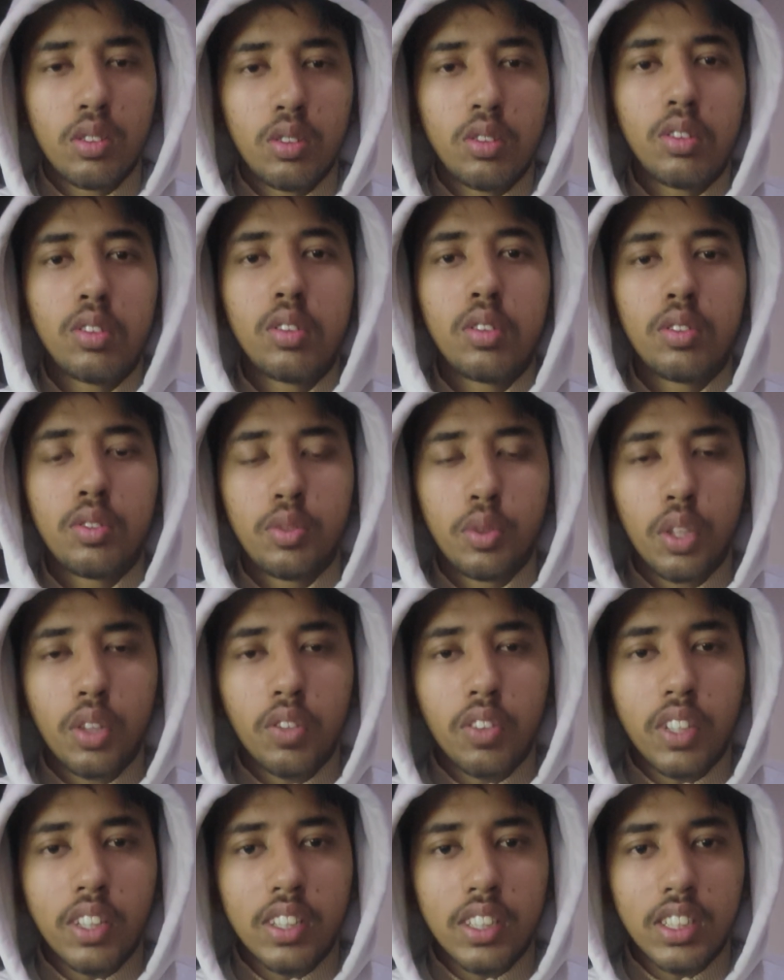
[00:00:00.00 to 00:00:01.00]
to
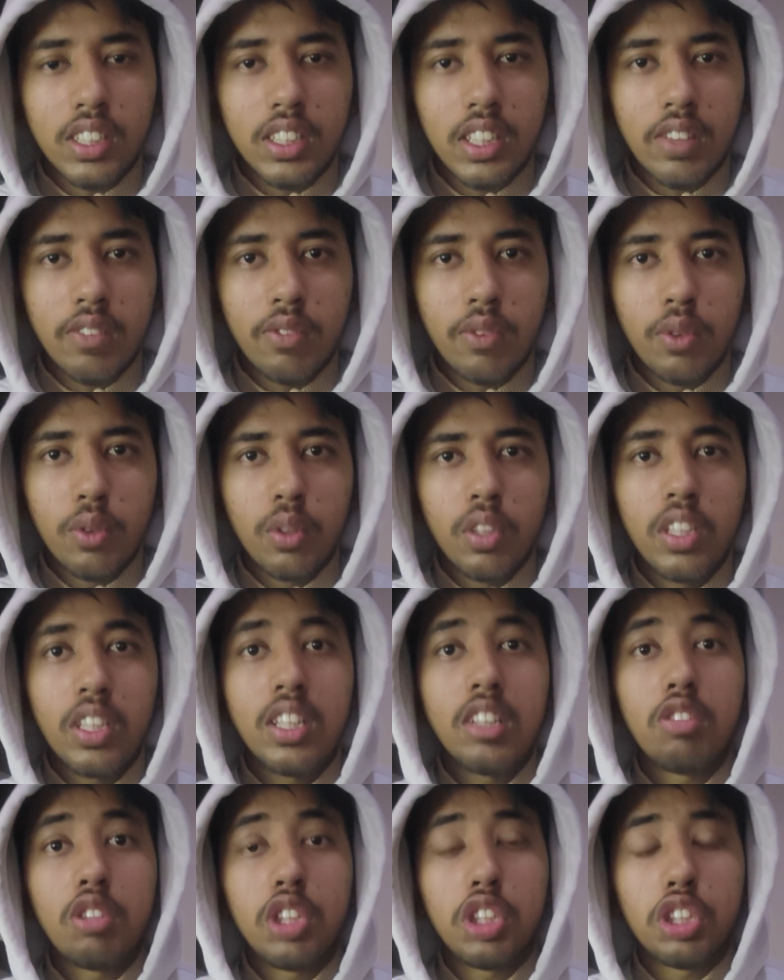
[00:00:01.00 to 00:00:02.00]
fulfill the step four,
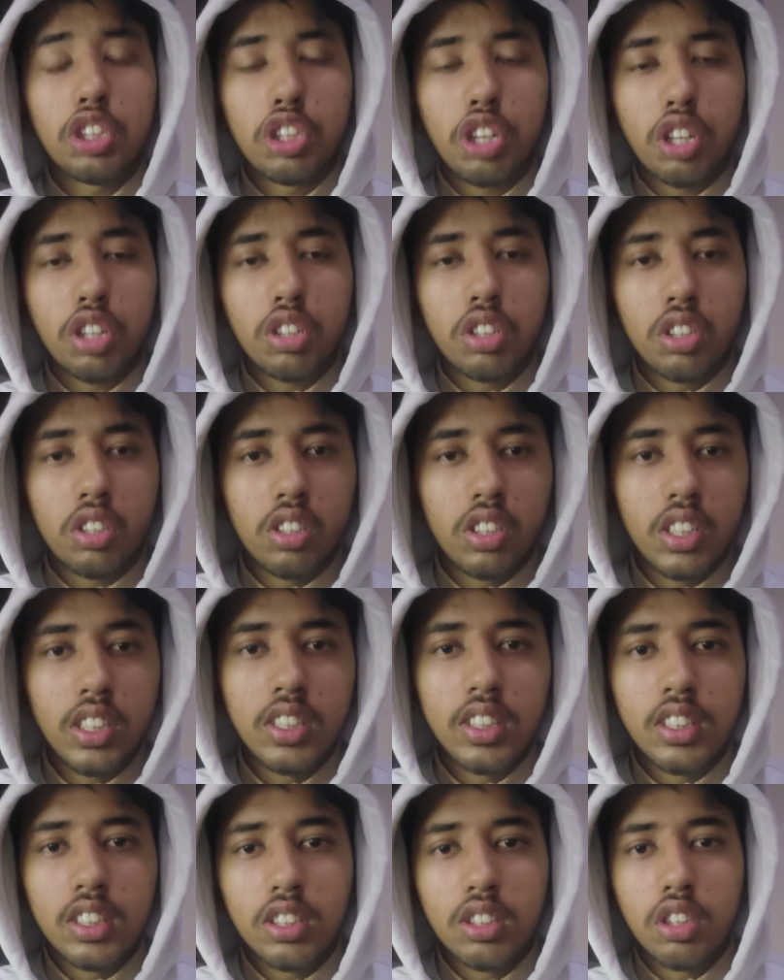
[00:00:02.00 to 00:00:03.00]
he restructured
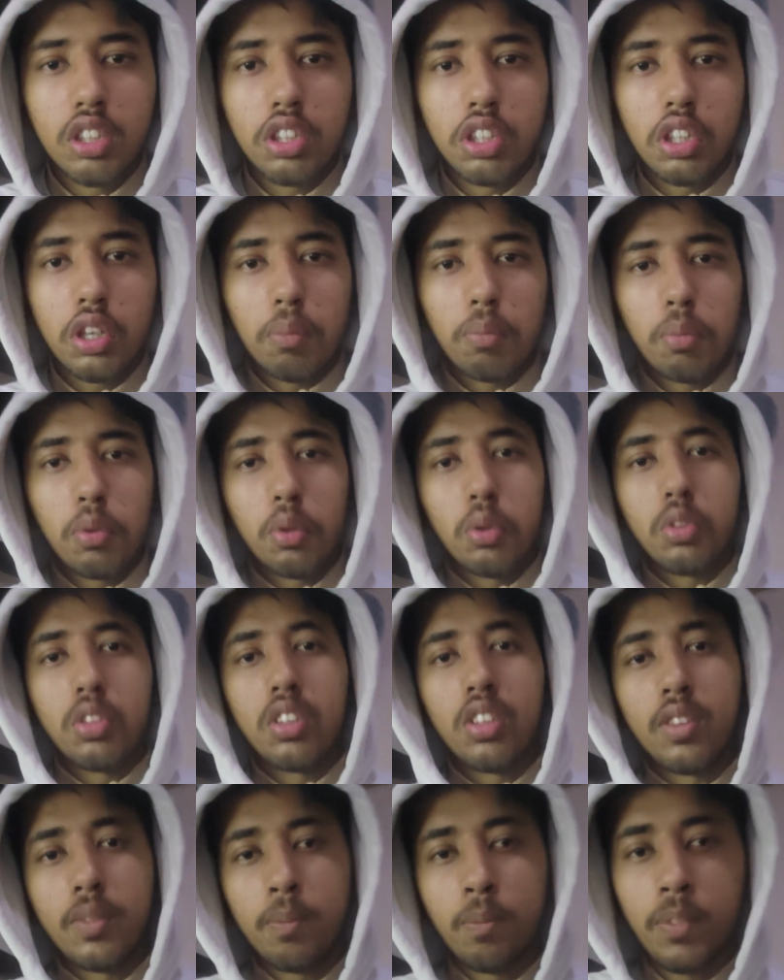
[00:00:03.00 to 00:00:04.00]
his study approach,
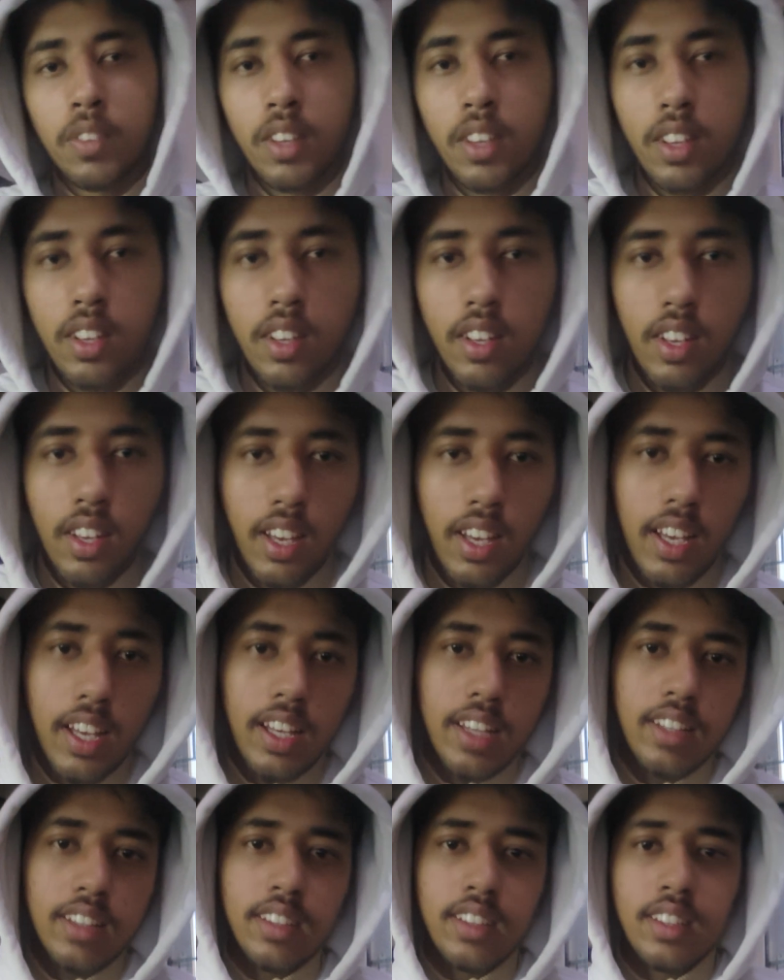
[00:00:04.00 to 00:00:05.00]

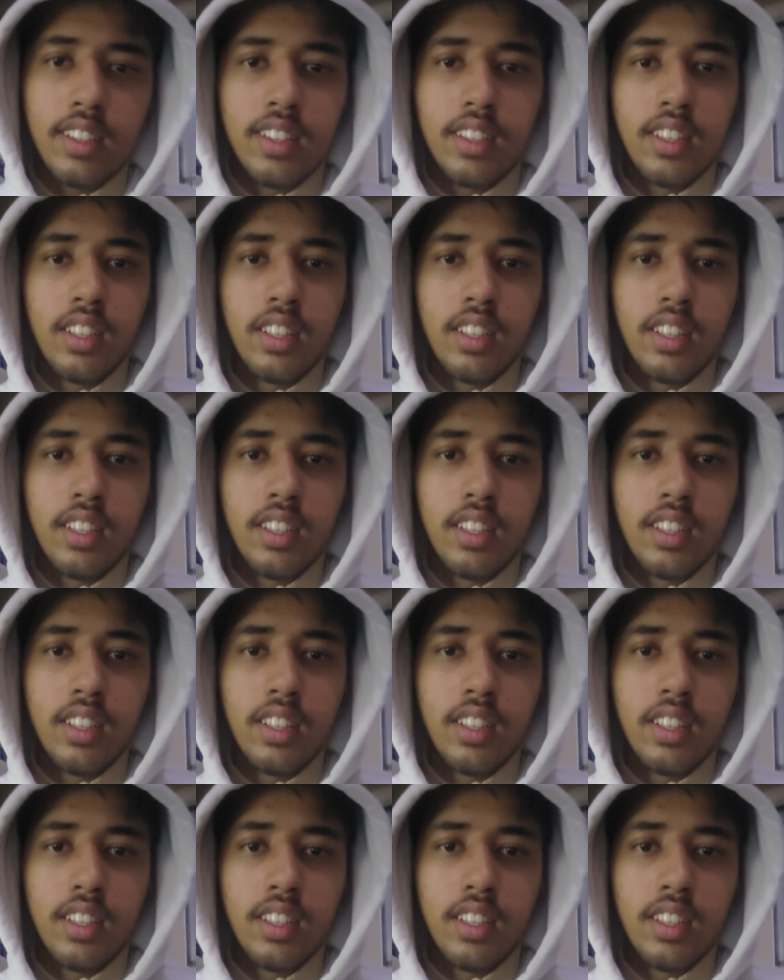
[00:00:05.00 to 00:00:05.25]
and